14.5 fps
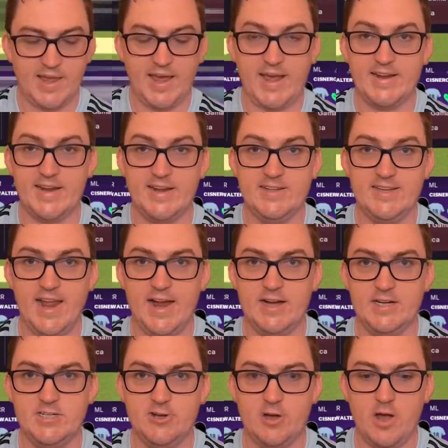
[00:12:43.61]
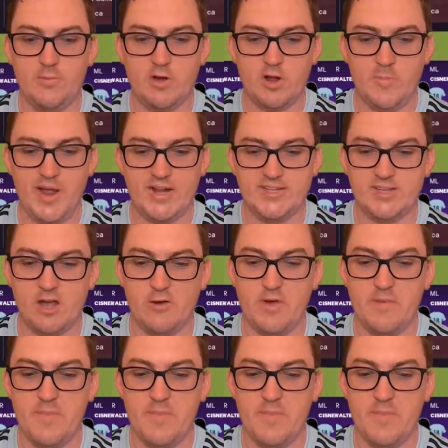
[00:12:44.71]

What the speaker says: And into added time we're about to go.